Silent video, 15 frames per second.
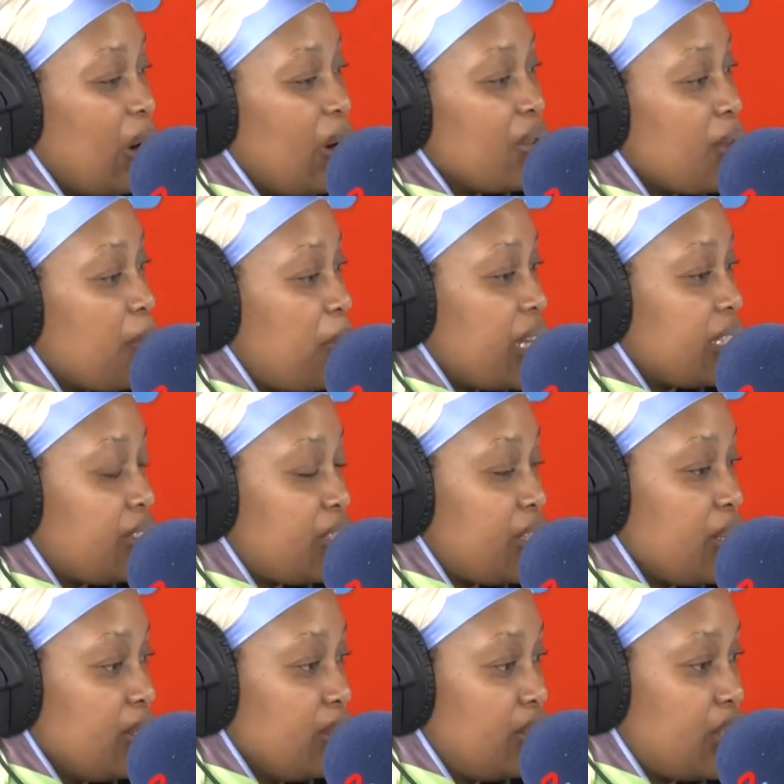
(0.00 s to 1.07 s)
All the best
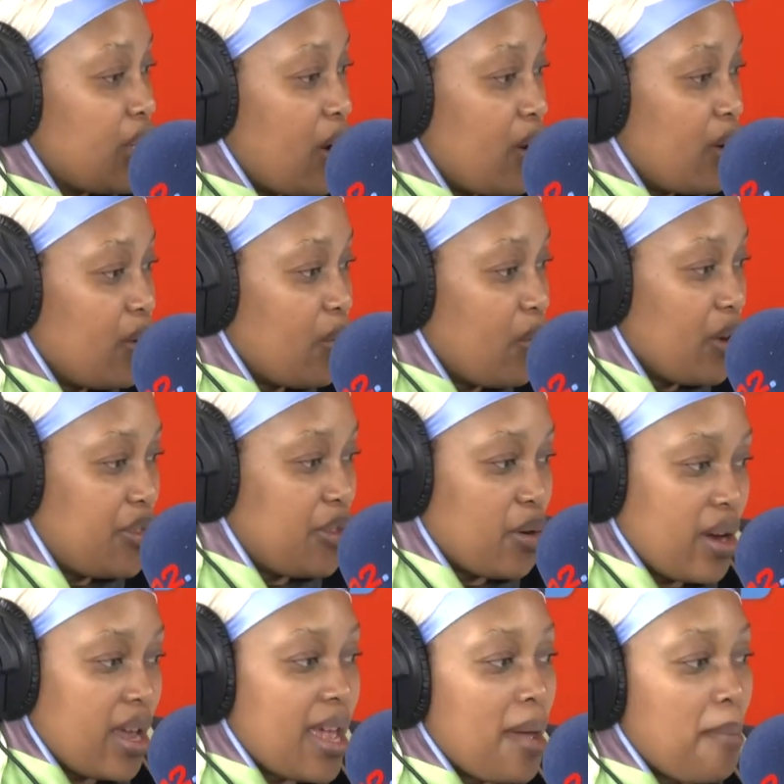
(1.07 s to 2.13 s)
to you, Joe, with
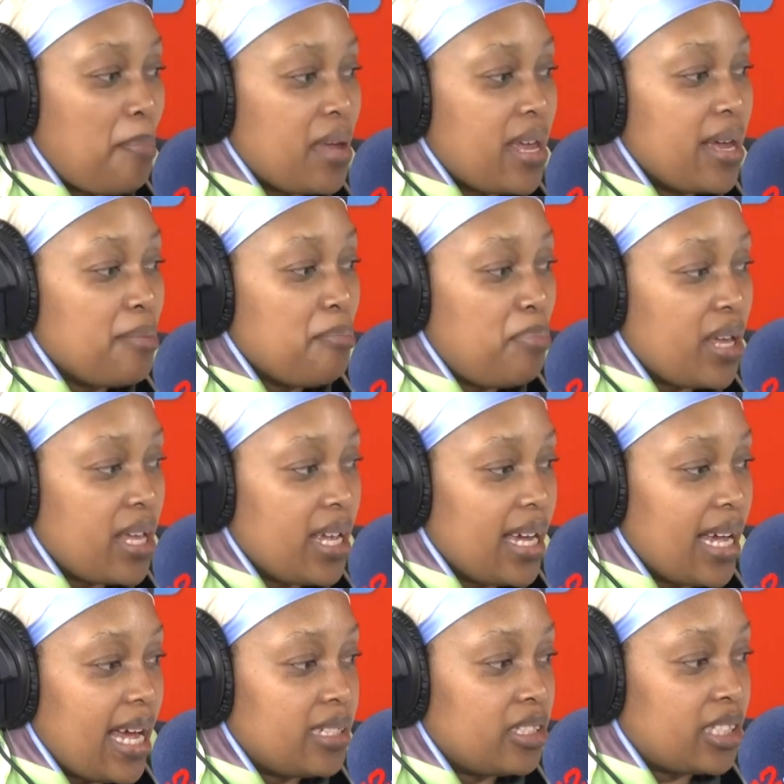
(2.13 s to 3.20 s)
your
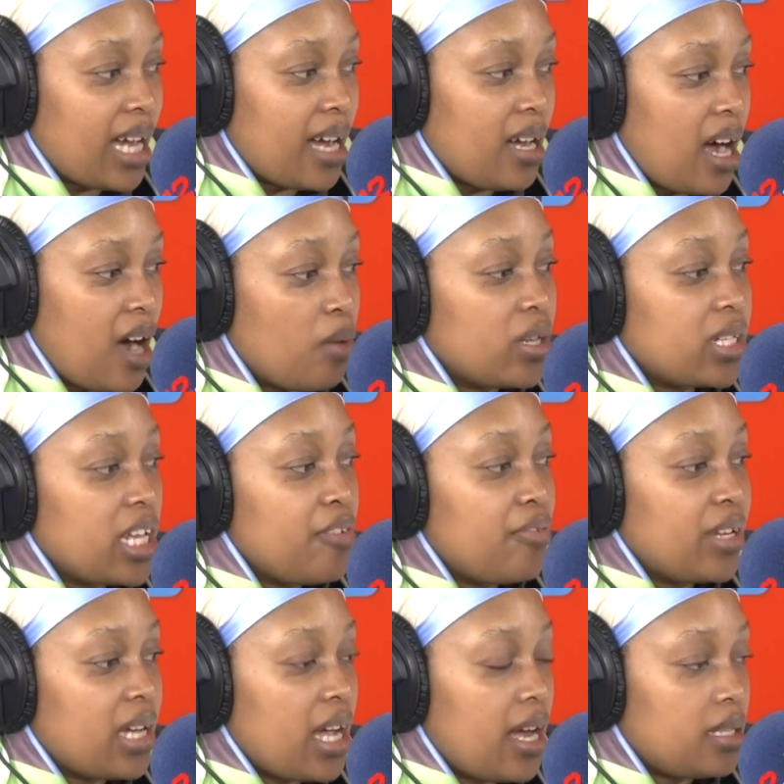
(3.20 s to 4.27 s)
Airbnb. And I would
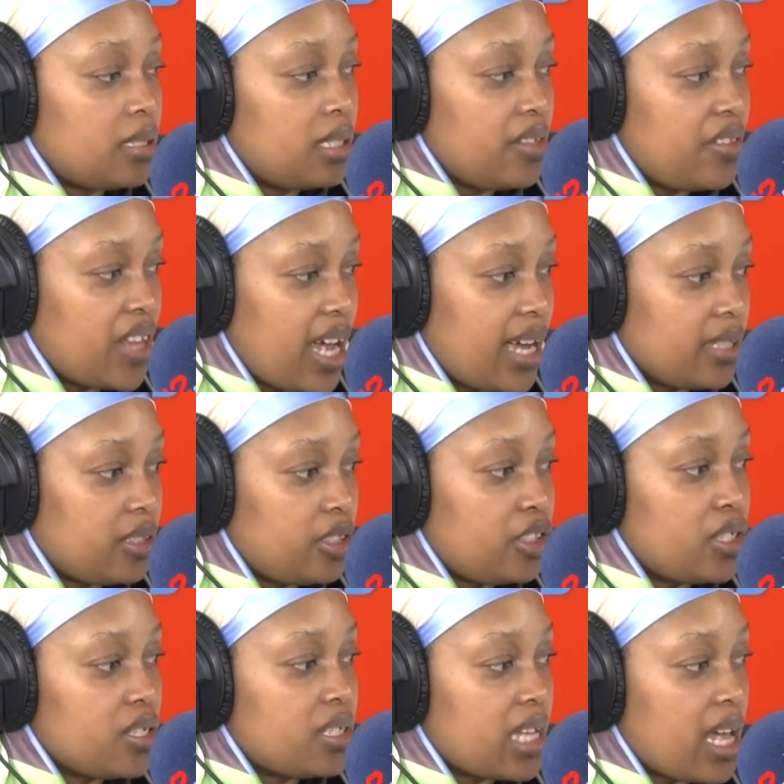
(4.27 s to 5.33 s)
even add to that
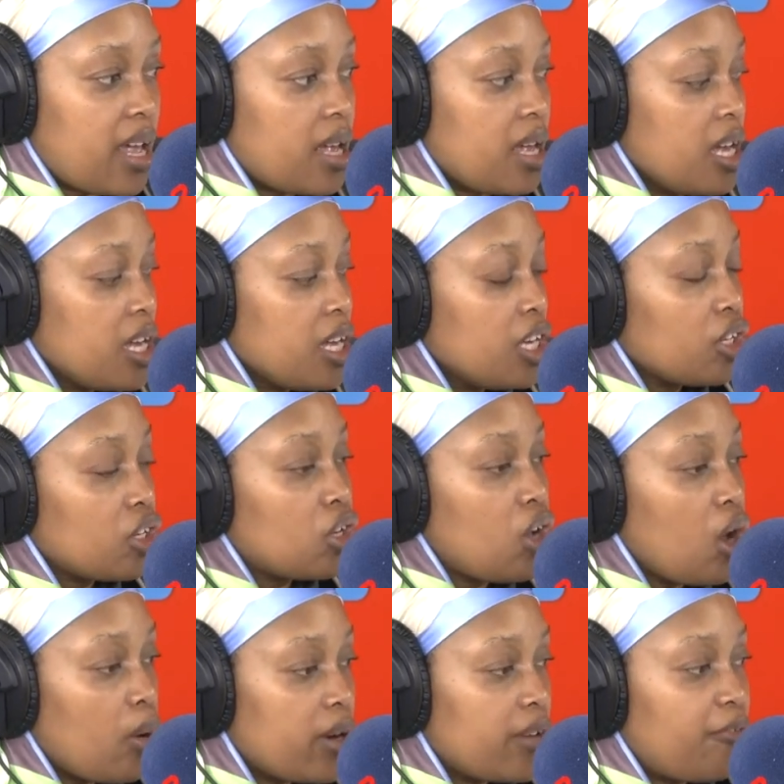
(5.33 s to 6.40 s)
to say,
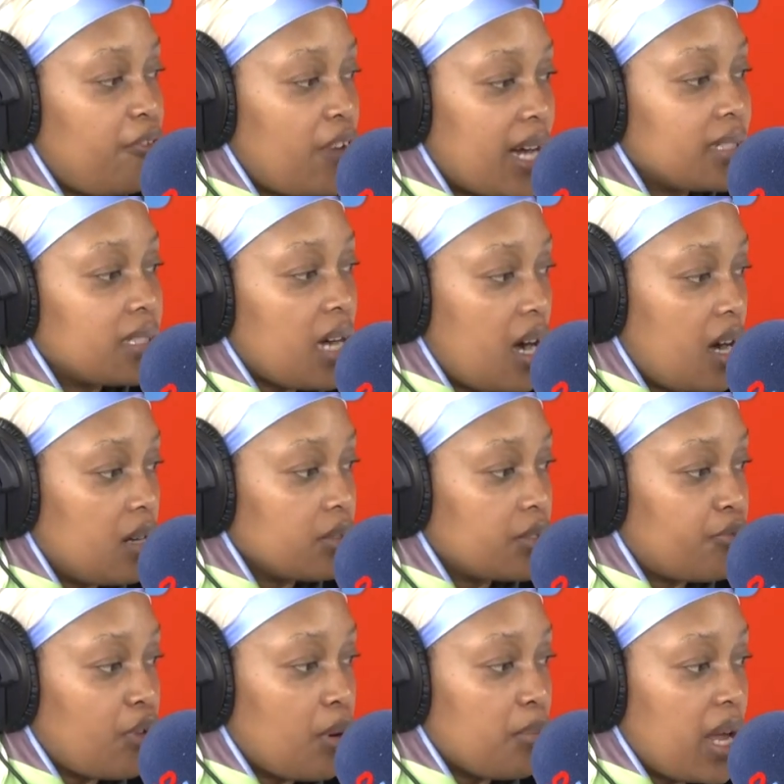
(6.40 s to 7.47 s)
go and find
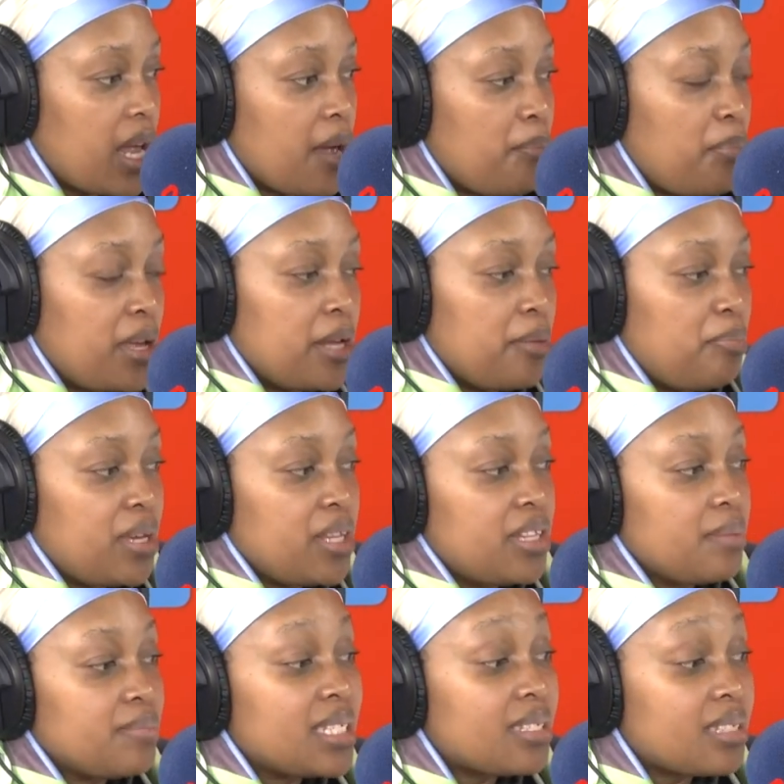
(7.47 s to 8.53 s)
out from Airbnb
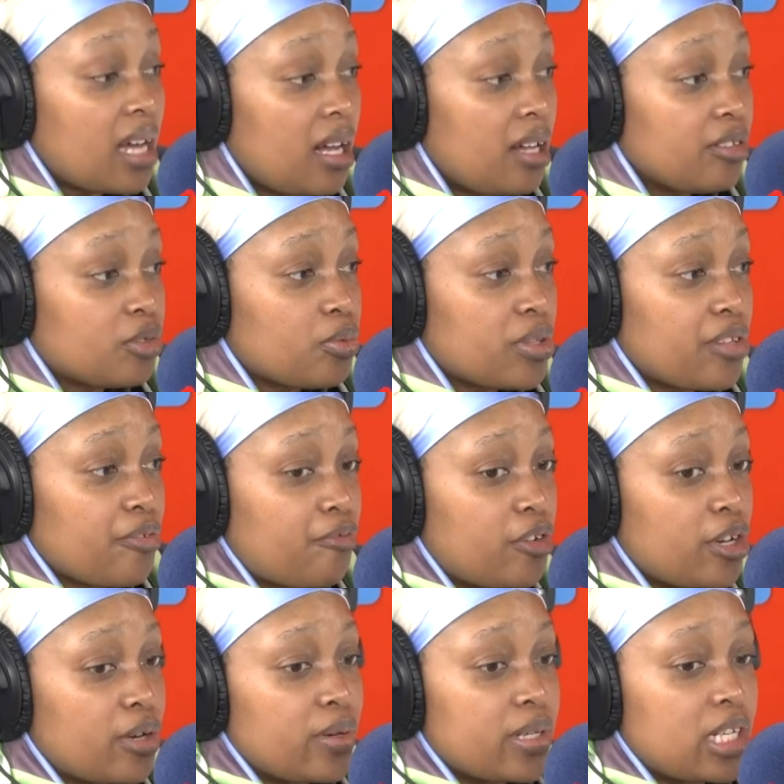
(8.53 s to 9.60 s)
themselves with the
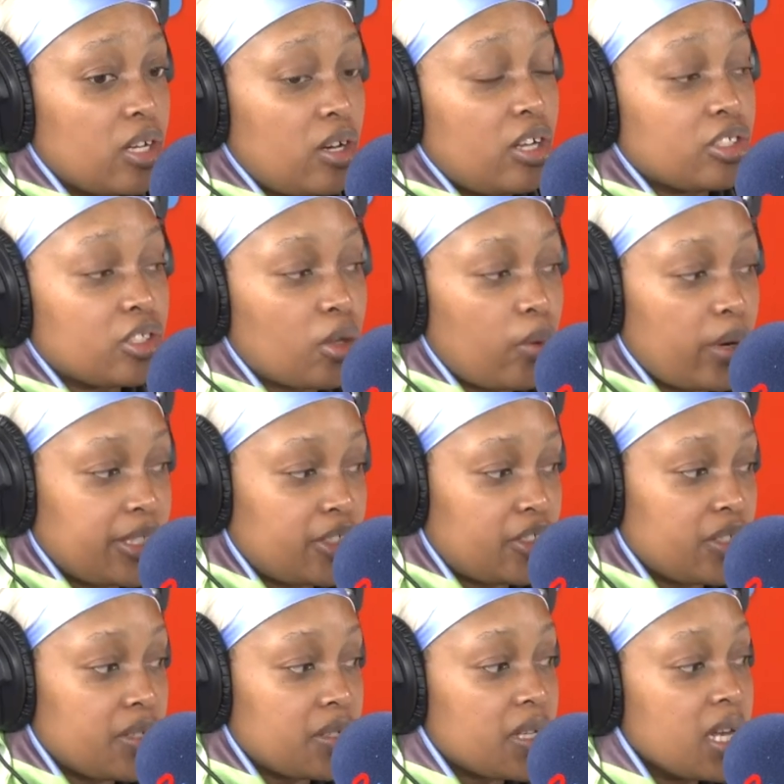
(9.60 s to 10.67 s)
frequently asked
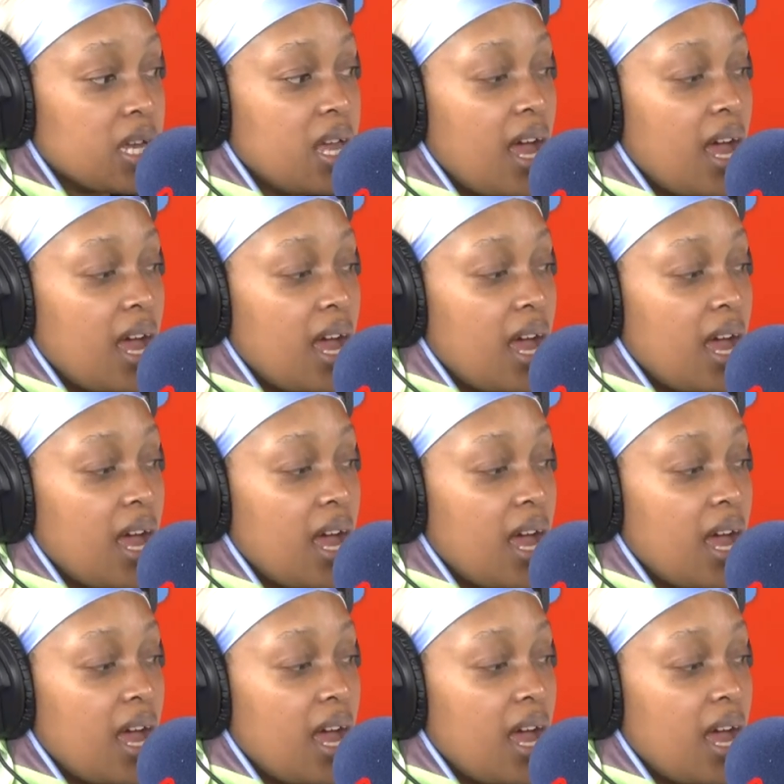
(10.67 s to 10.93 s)
questions